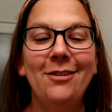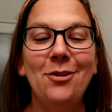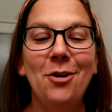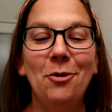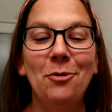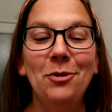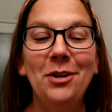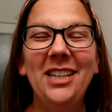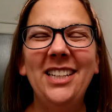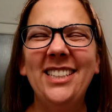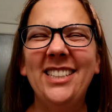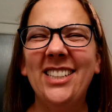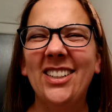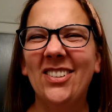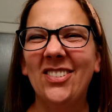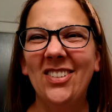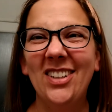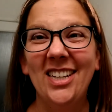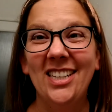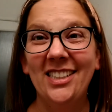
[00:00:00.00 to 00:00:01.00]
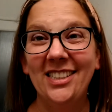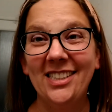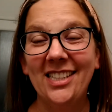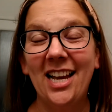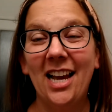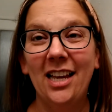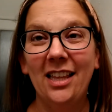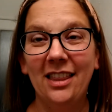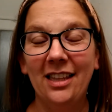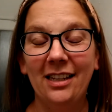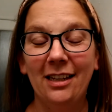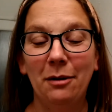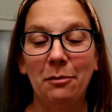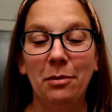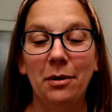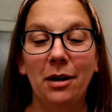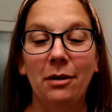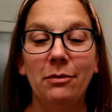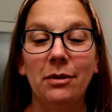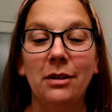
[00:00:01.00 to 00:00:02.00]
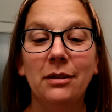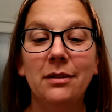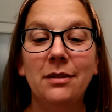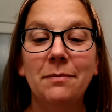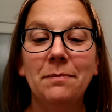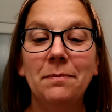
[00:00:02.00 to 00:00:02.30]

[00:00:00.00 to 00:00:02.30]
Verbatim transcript: no need to rinse. I think I probably will.